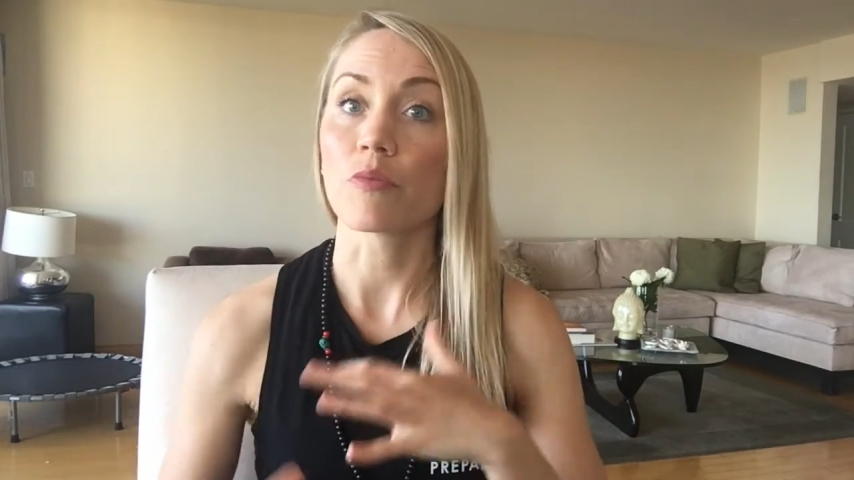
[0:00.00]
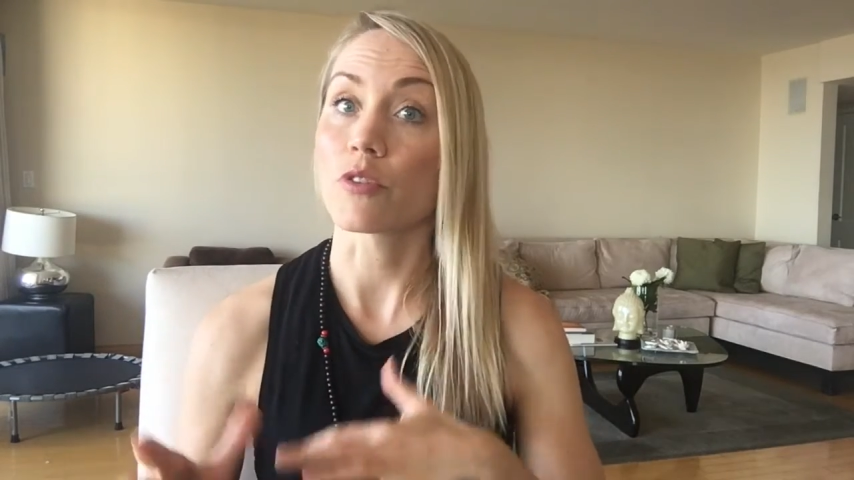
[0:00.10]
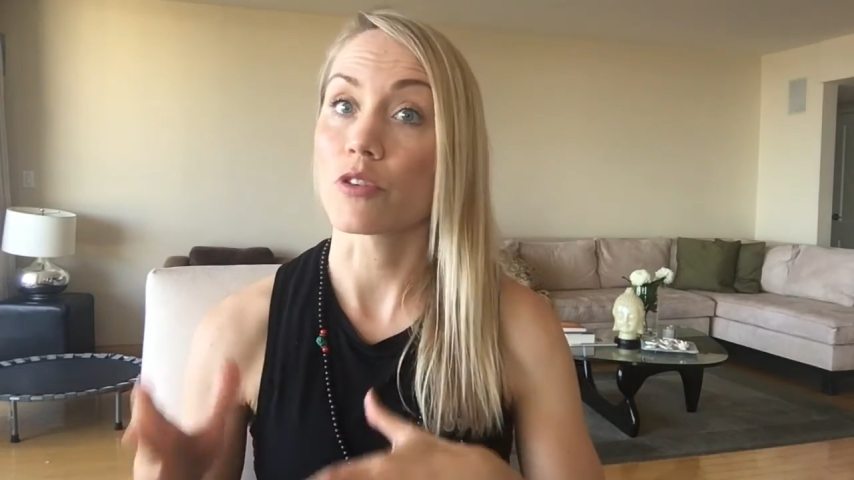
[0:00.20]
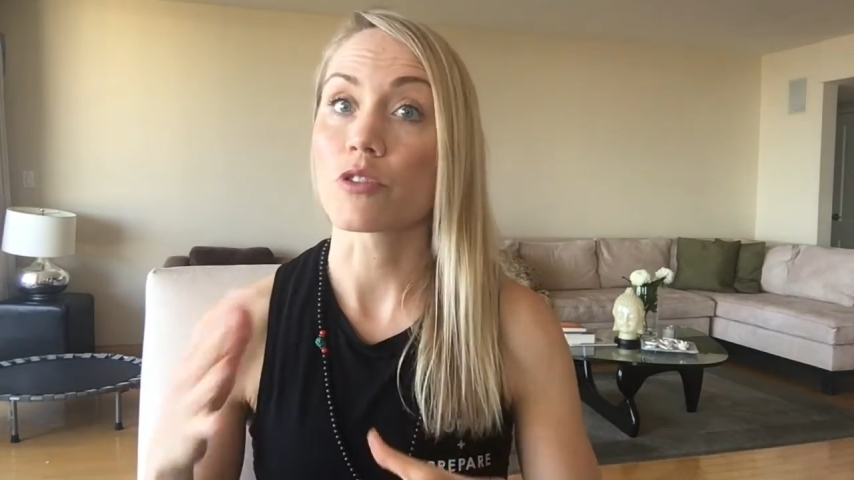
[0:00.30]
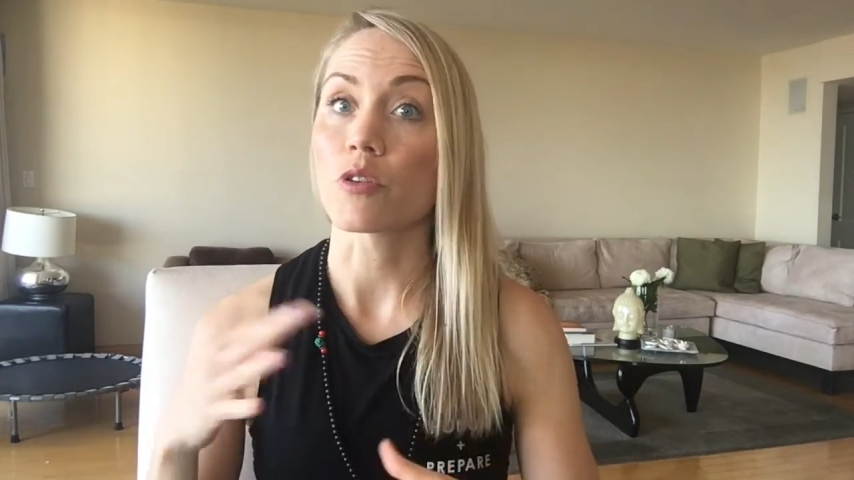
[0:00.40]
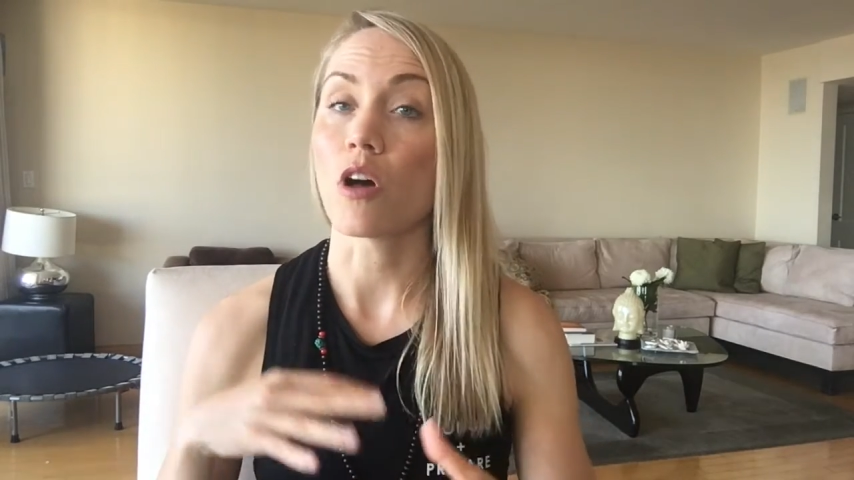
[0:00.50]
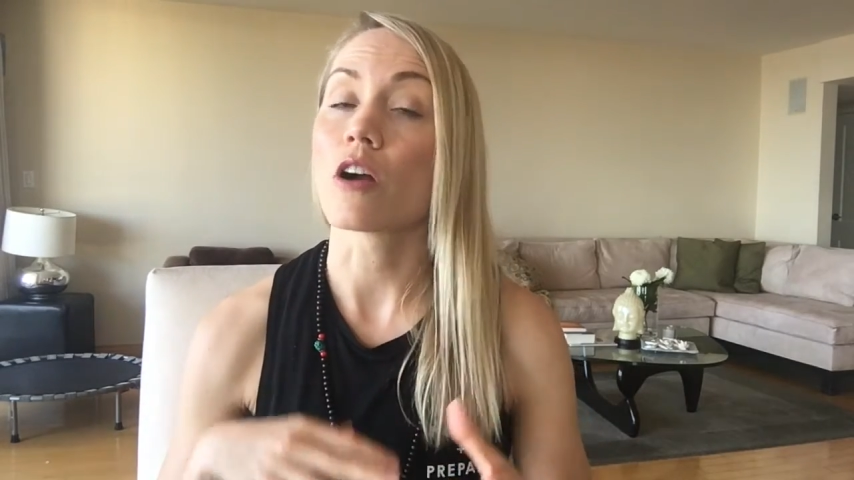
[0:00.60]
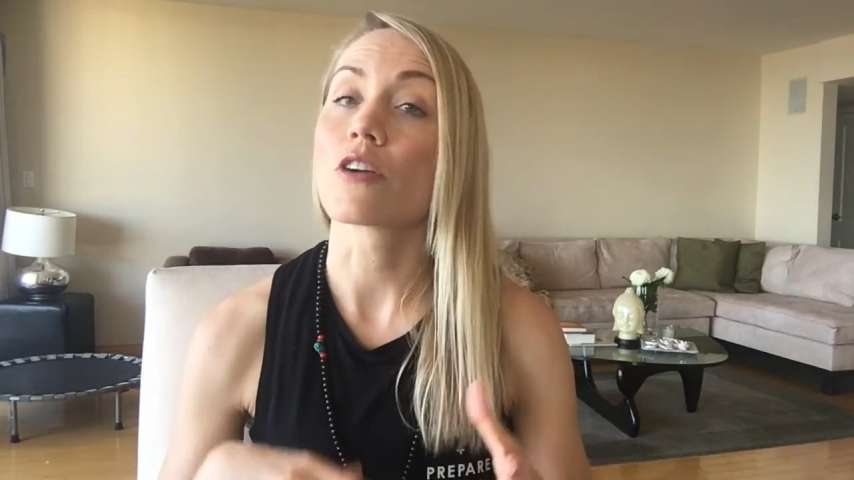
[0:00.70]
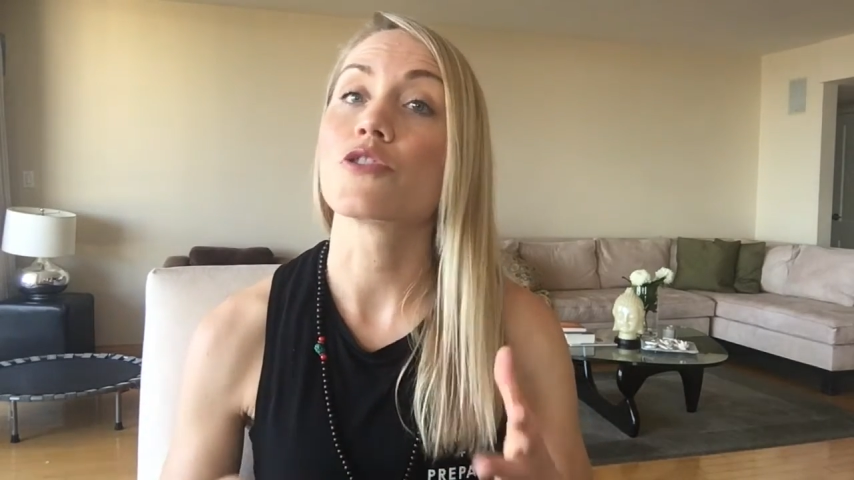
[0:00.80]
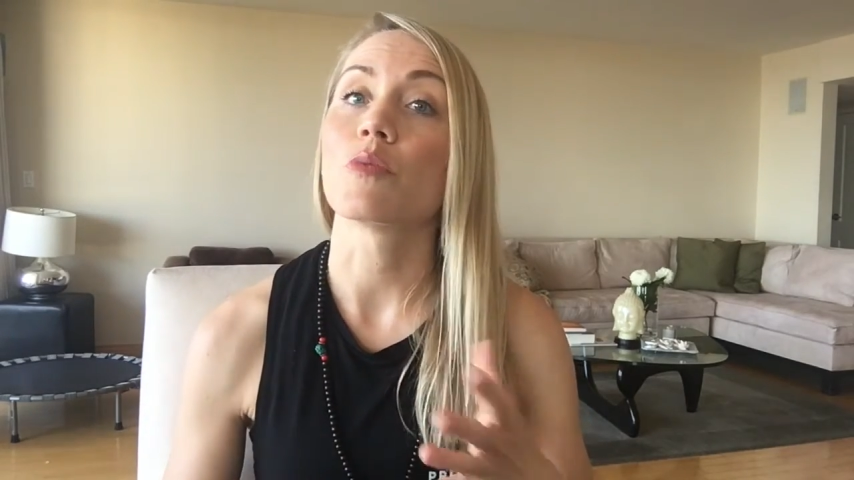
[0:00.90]
for so
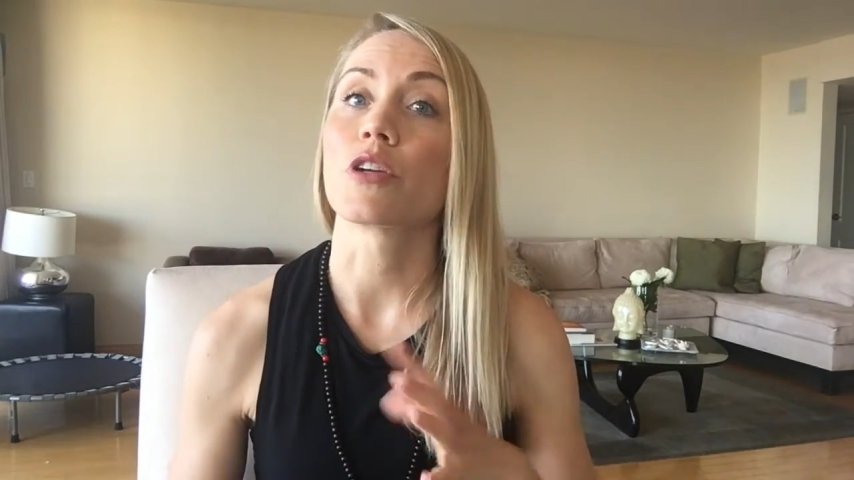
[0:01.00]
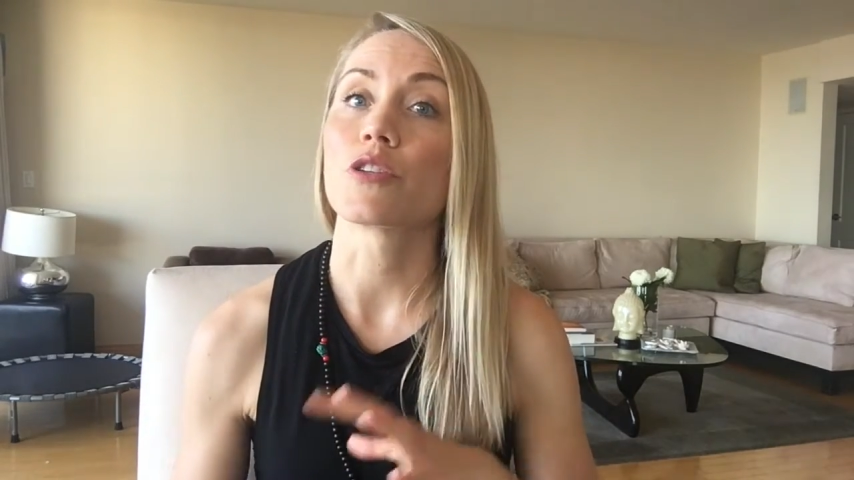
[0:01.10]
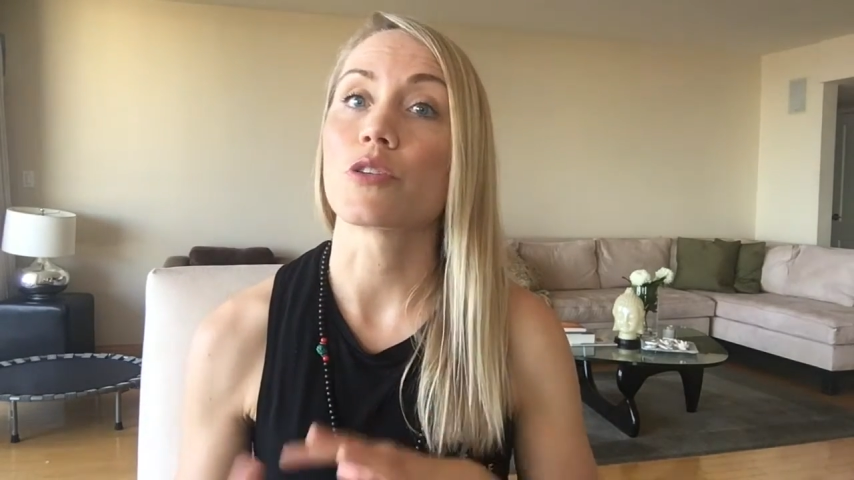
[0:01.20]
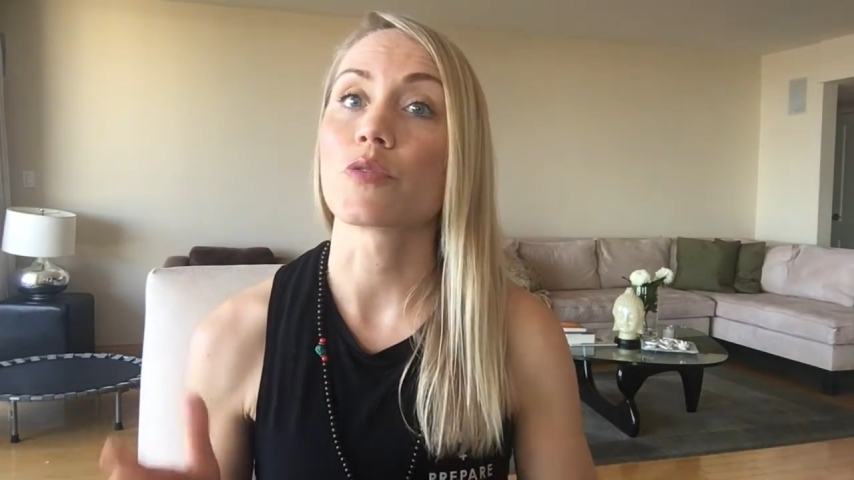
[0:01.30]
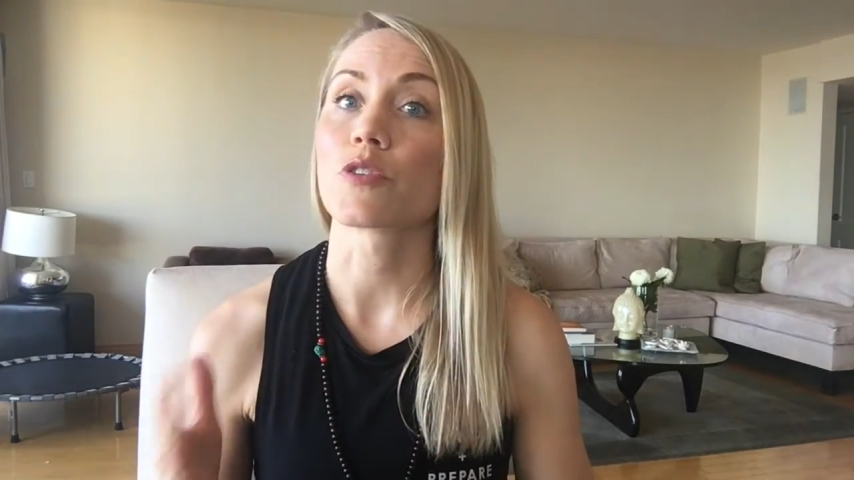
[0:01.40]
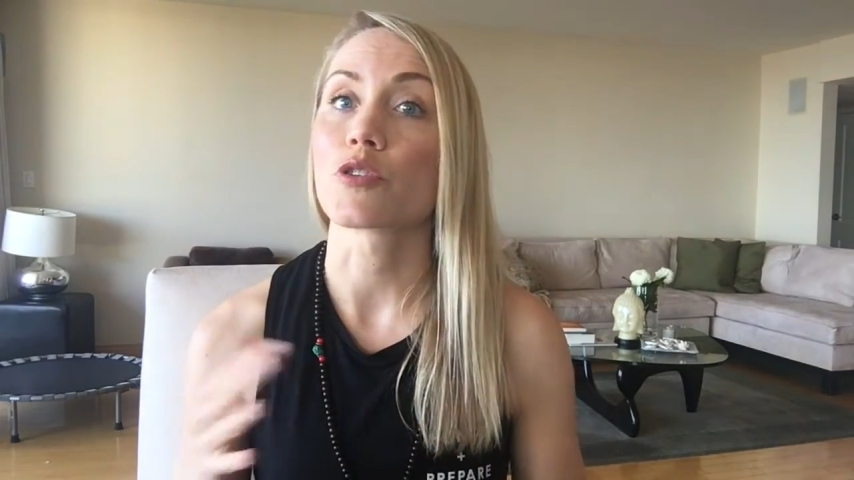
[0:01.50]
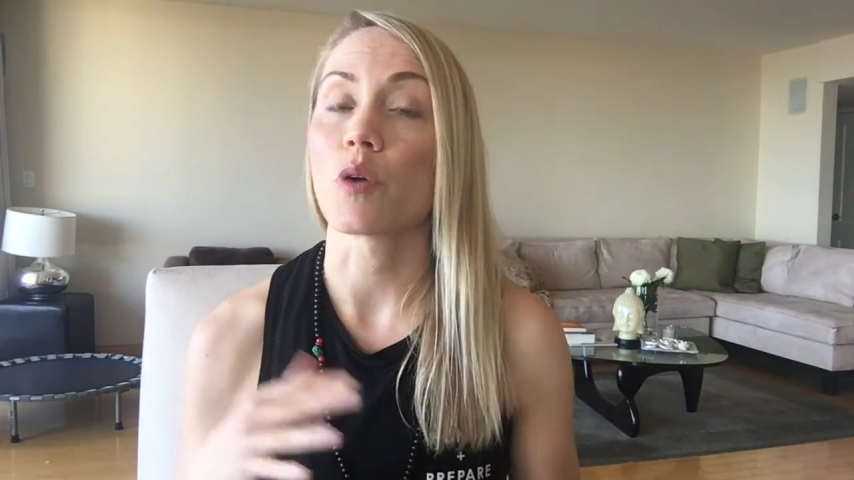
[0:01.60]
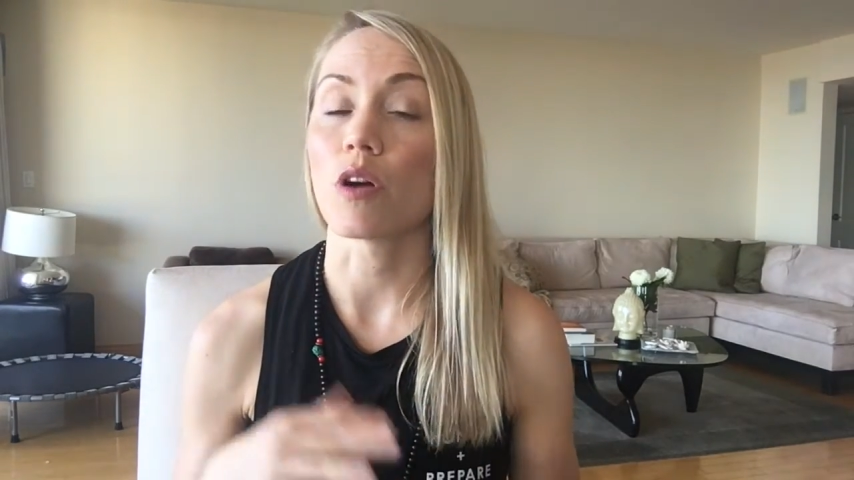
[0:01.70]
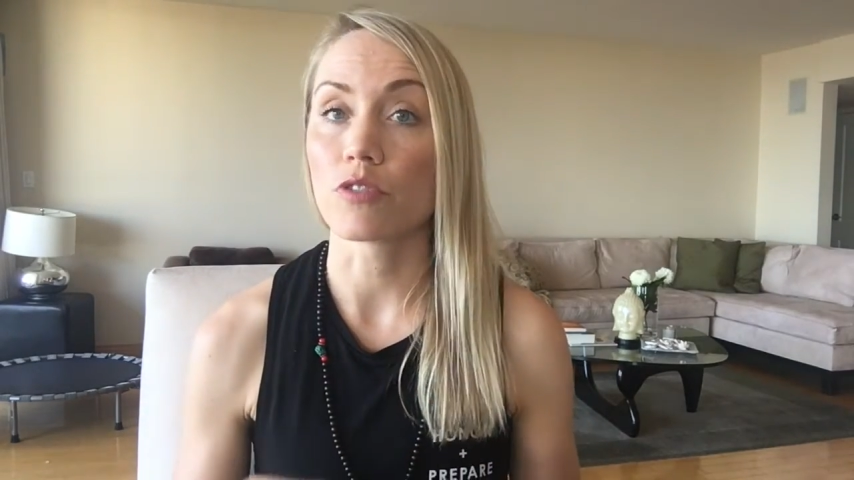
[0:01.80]
long because you want to do it for 12